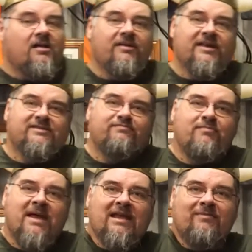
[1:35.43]
There's
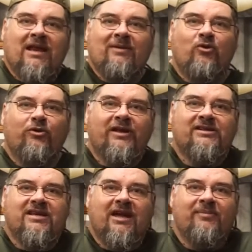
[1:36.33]
many, many more
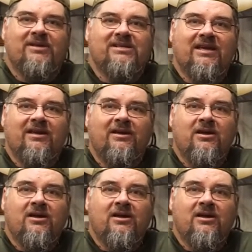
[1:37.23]
things to come this year,